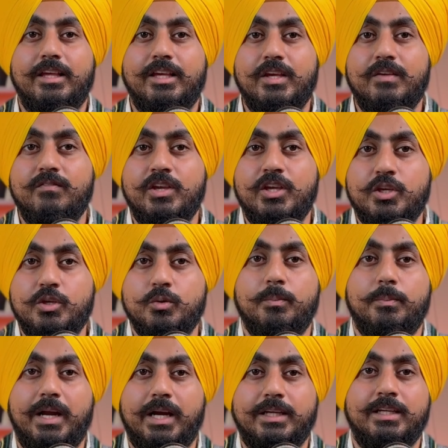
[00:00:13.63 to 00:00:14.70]
giving
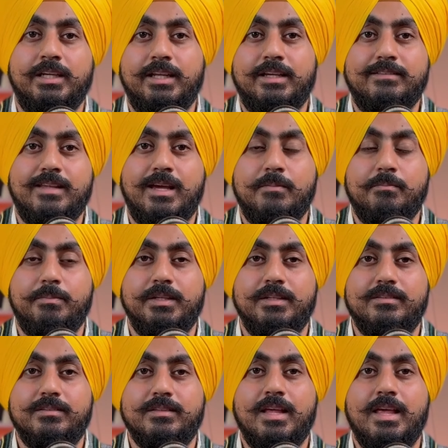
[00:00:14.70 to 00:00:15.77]
you practical
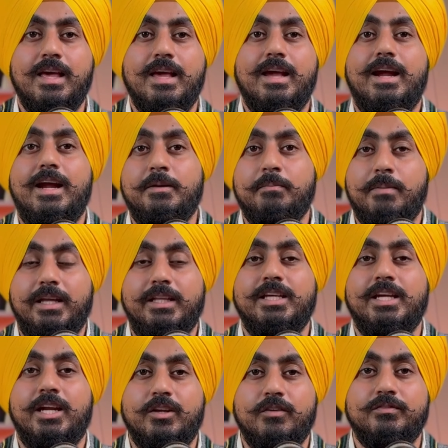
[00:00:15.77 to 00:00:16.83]
examples, and by
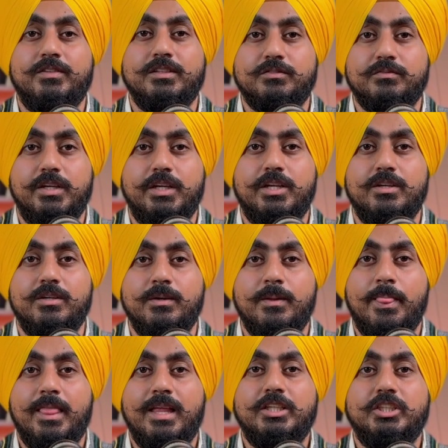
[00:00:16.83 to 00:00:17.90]
the end of this video,
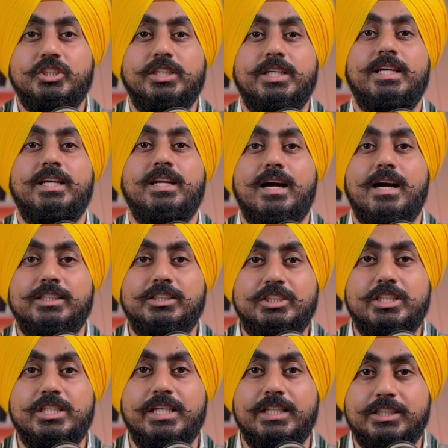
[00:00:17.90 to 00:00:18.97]
share a
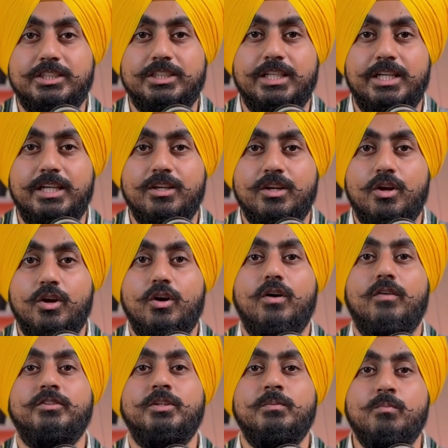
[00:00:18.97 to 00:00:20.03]
cheat sheet
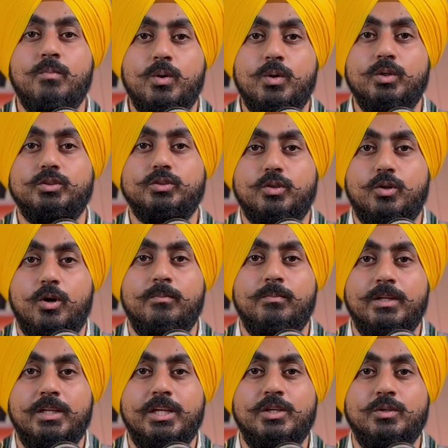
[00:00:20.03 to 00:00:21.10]
of the most
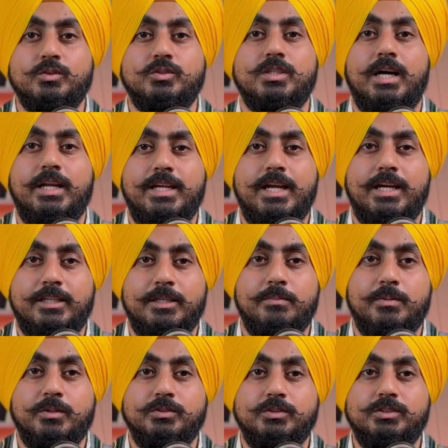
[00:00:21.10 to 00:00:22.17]
commonly used ARIA
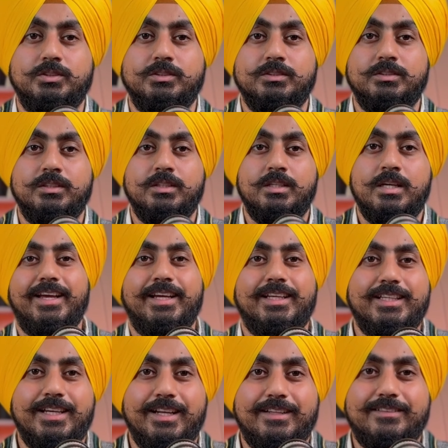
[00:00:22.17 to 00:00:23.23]
attributes. Hey
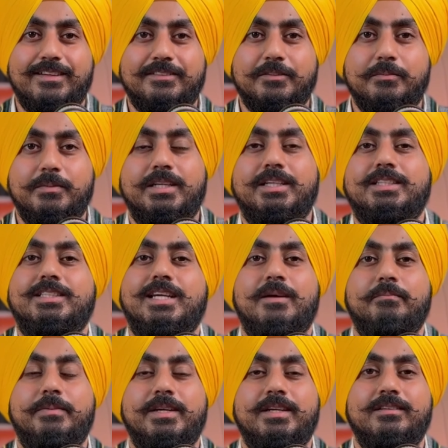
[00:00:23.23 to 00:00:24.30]
there, accessibility
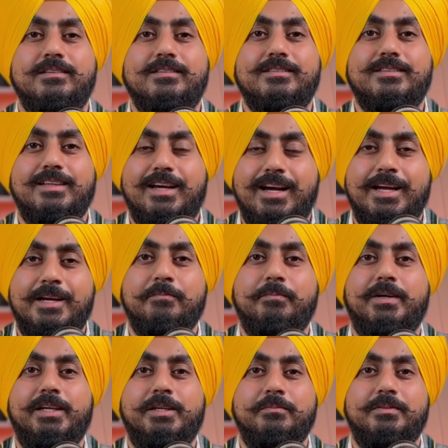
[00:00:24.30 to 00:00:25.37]
champions. I am
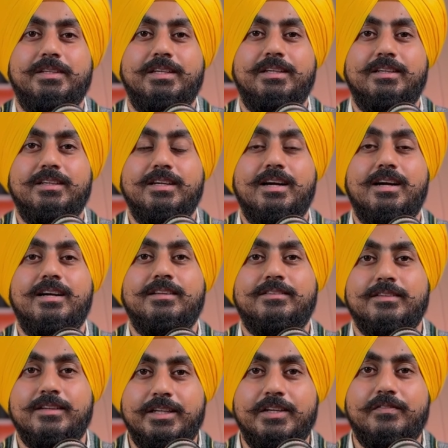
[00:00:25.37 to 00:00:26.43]
Param Singh, a
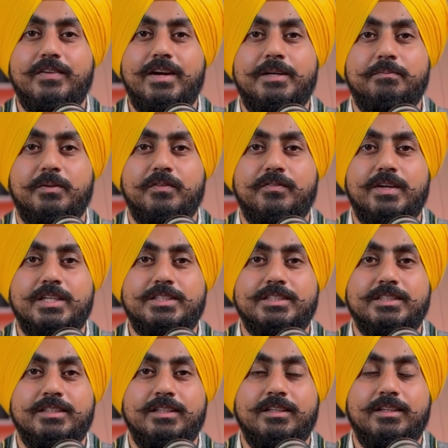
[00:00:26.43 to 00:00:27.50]
certified
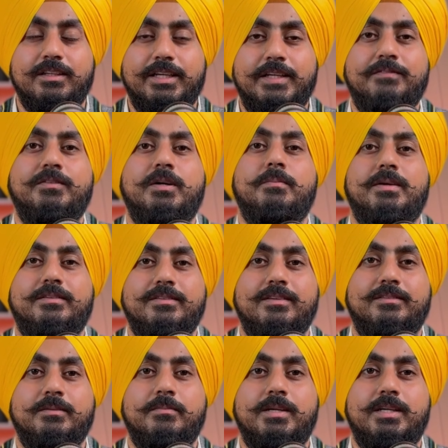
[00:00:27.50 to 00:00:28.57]
professional in web
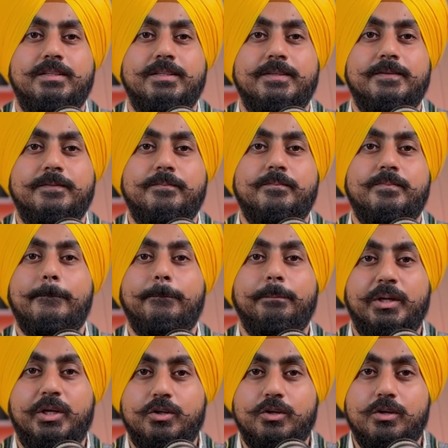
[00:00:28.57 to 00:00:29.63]
accessibility.
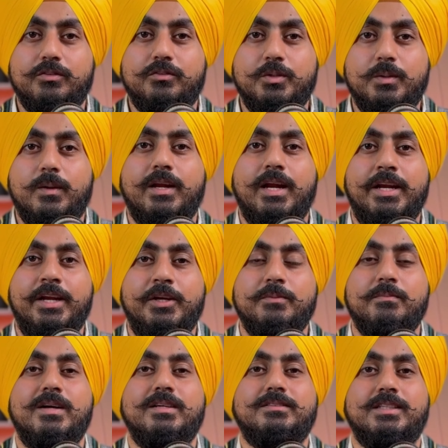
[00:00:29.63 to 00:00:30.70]
Because you're ready
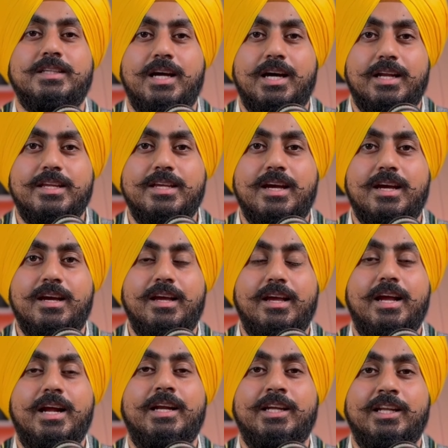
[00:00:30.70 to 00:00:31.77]
to master ARIA
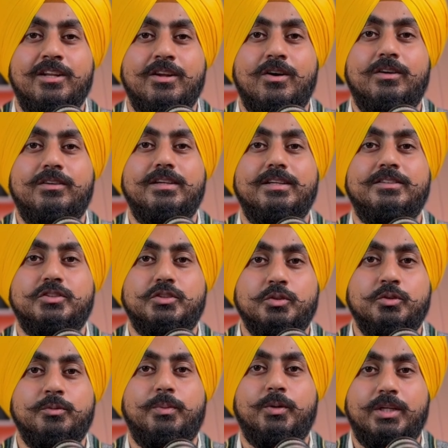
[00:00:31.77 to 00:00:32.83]
and unlock its
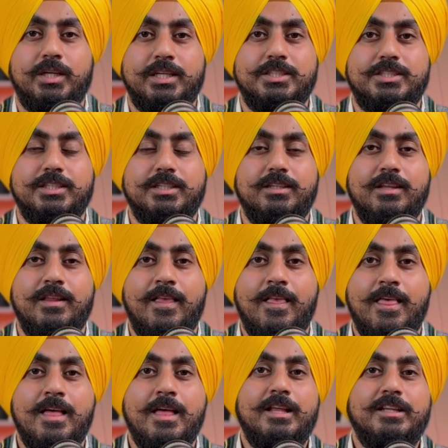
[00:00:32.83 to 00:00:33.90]
true potential,
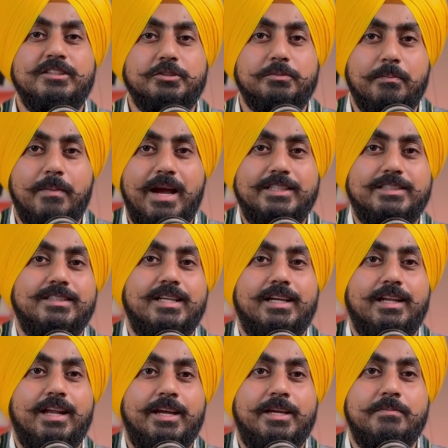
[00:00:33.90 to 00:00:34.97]
smash
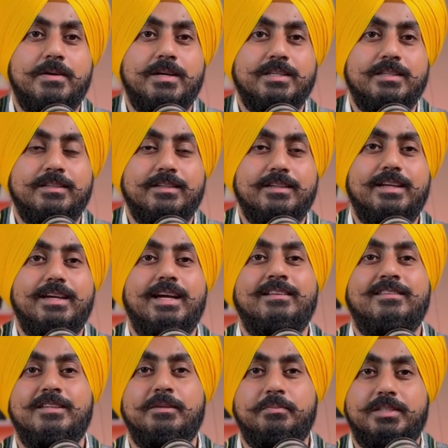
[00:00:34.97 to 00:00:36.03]
that like button
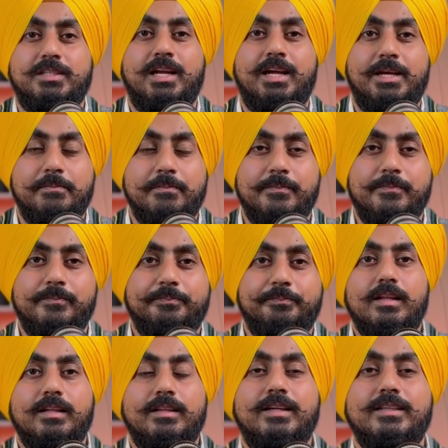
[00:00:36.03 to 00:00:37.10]
and subscribe.
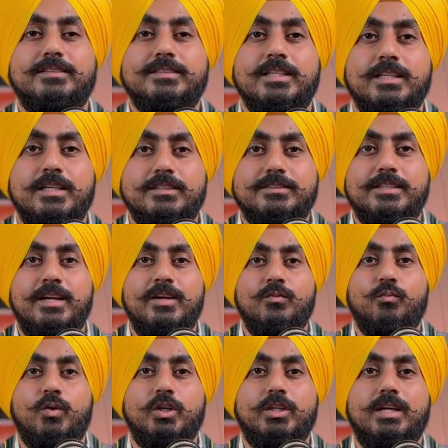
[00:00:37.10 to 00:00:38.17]
Let's
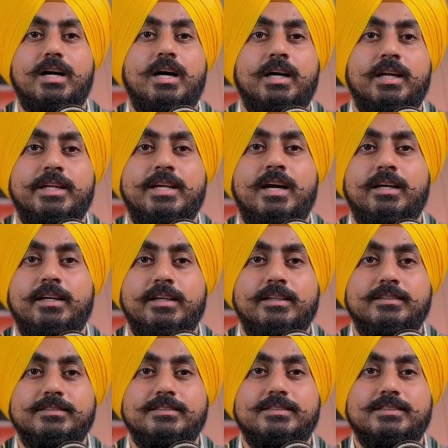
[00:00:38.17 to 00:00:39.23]
understand what ARIA
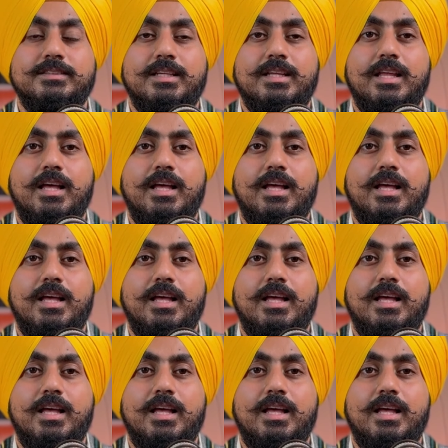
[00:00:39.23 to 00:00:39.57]
is.